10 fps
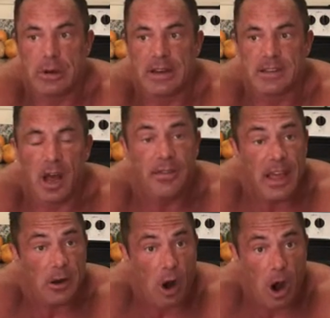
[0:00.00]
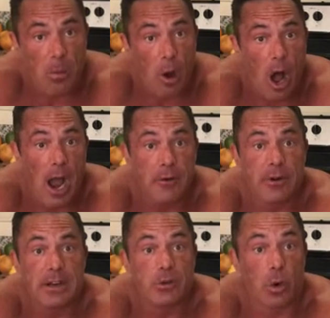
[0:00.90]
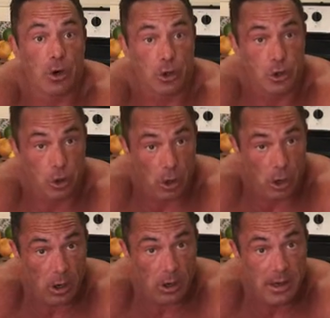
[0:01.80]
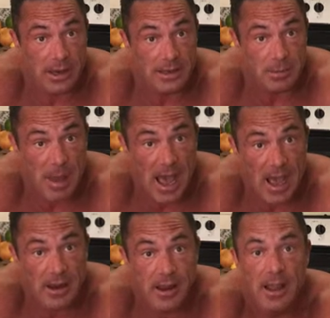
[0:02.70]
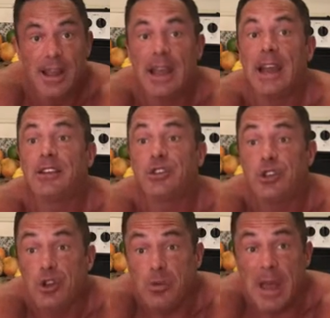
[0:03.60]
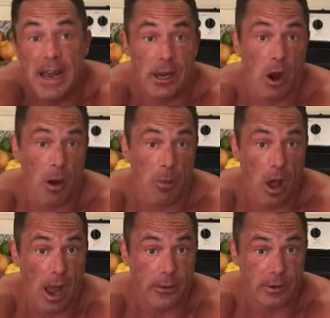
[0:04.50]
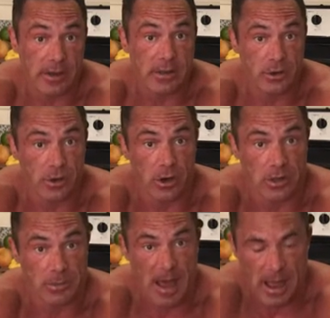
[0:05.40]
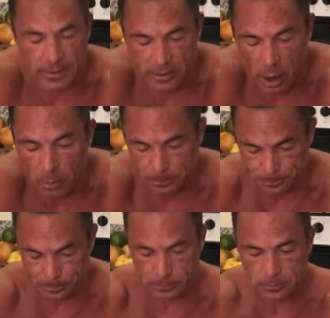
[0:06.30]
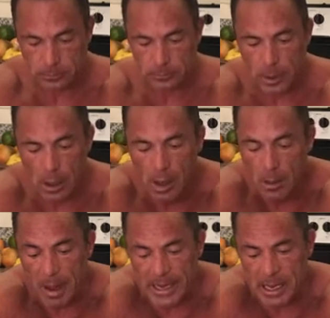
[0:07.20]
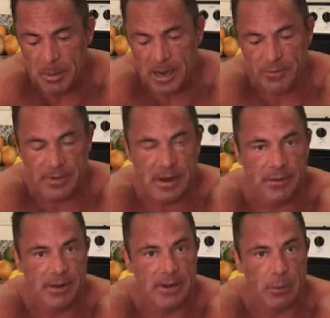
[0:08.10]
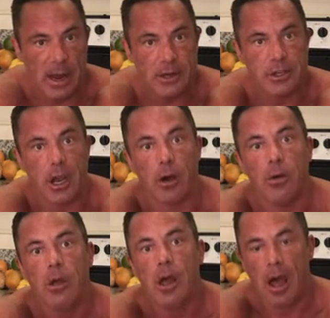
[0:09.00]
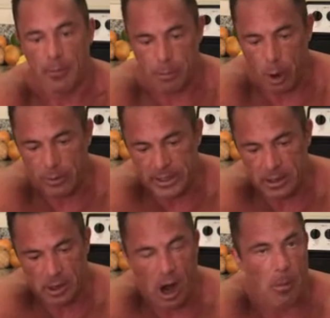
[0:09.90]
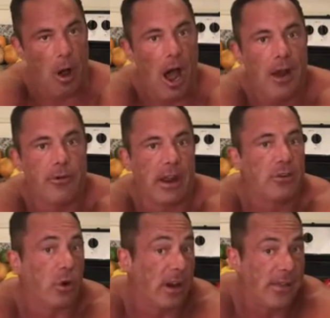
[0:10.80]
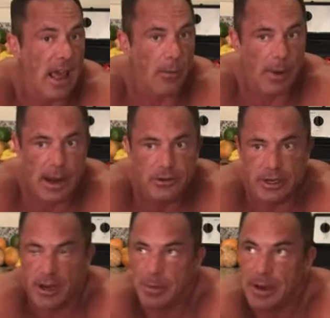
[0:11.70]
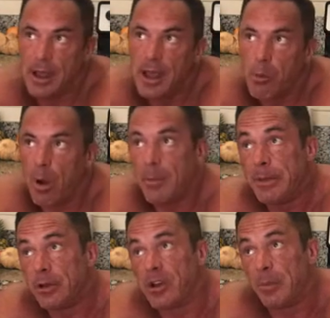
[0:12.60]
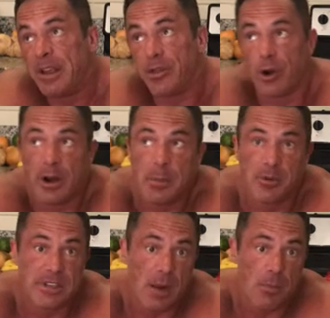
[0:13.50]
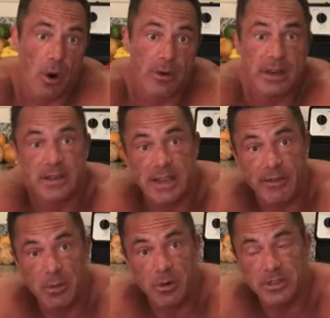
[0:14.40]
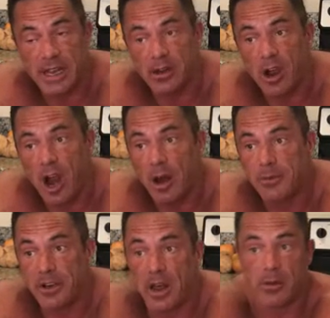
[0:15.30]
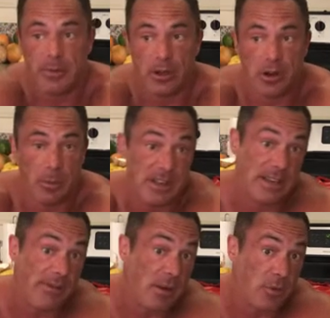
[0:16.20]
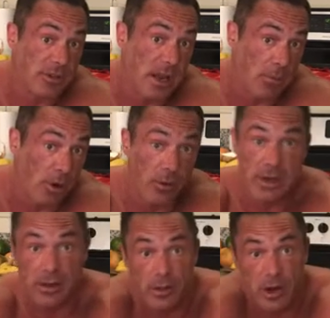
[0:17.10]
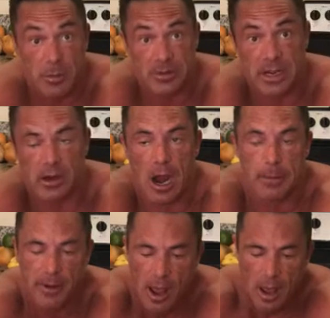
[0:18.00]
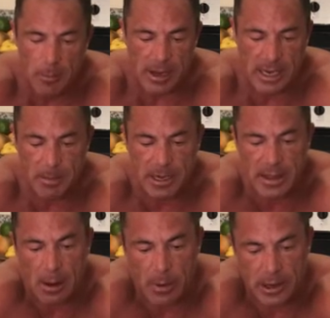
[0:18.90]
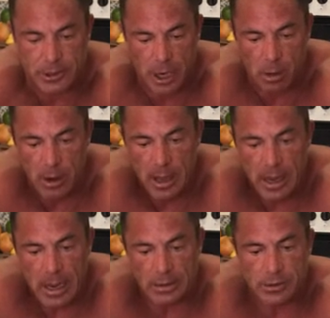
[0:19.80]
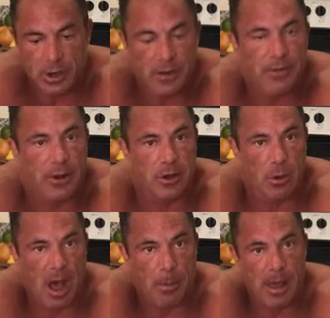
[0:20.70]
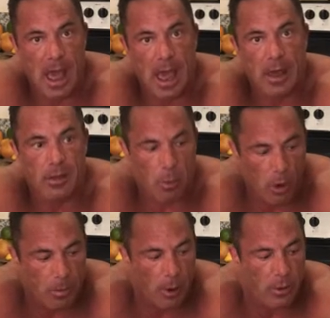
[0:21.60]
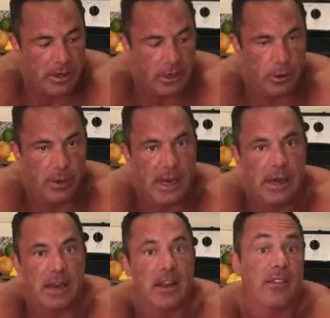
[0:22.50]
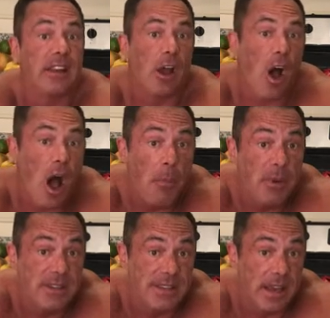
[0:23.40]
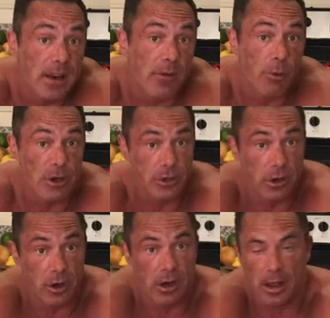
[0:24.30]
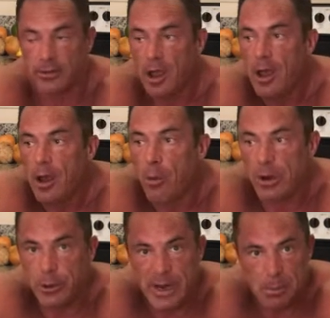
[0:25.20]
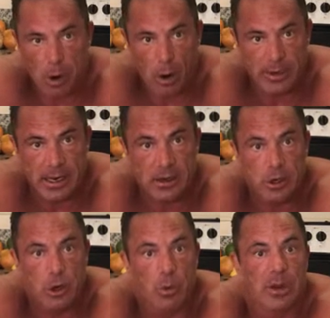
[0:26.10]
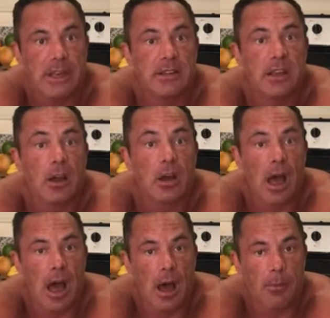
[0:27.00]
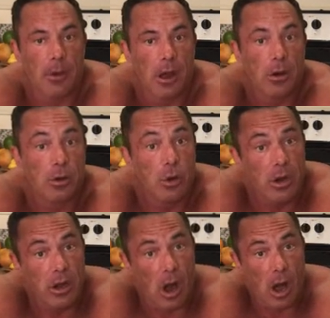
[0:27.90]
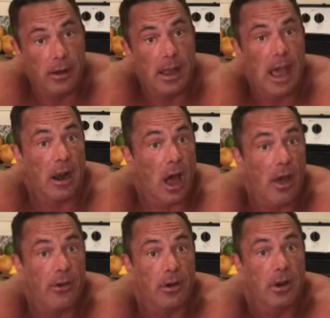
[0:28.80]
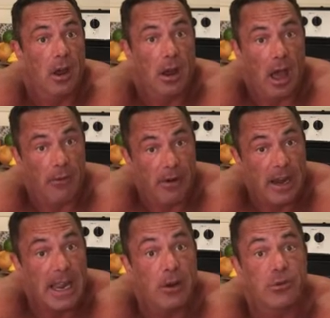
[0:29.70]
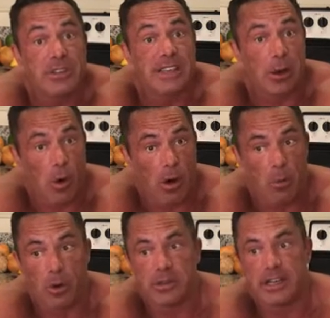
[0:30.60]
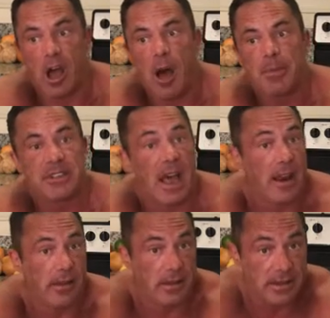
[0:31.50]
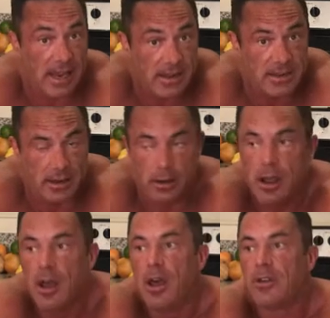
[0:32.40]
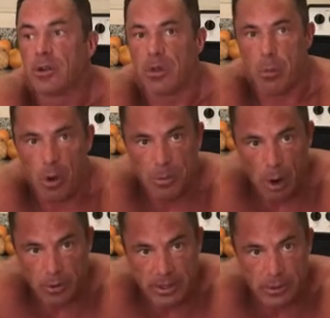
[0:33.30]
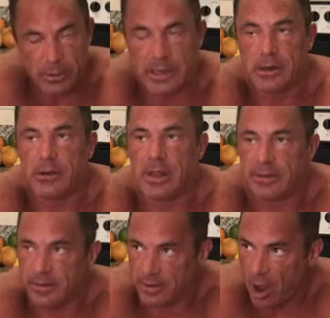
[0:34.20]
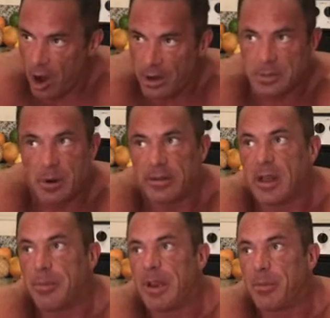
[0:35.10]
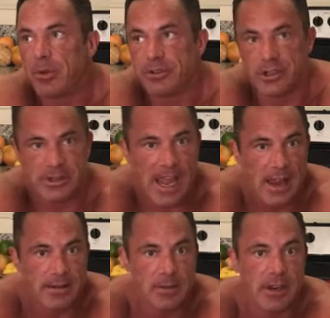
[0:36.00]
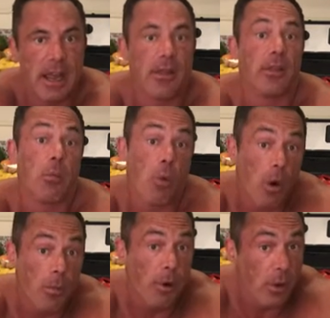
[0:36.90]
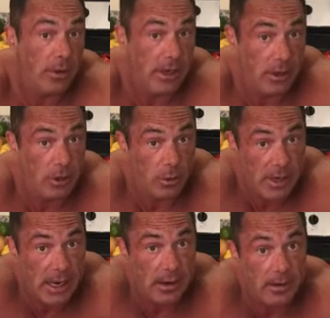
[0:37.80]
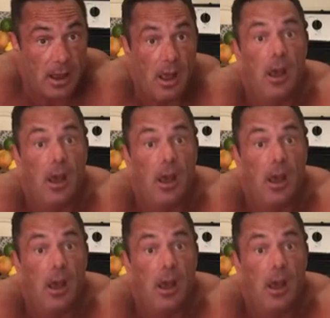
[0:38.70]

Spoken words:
It's not that carbohydrates or sugar is bad, it's too many carbohydrates and sugar is bad. So by keeping a 50-50 ratio of protein to carbohydrates, or in that range, it can be, one meal could be 30% protein, 70% carbs, another meal could be 70% protein, 30% carbs. By keeping in that ratio is going to fill you up. And the more protein you eat, it does the opposite of what sugar does. When you eat protein, you release glucagon and other very interesting hormones. The opposite is insulin. So the more protein you eat, this is the hardest part that people just can't seem to get. The more protein you eat,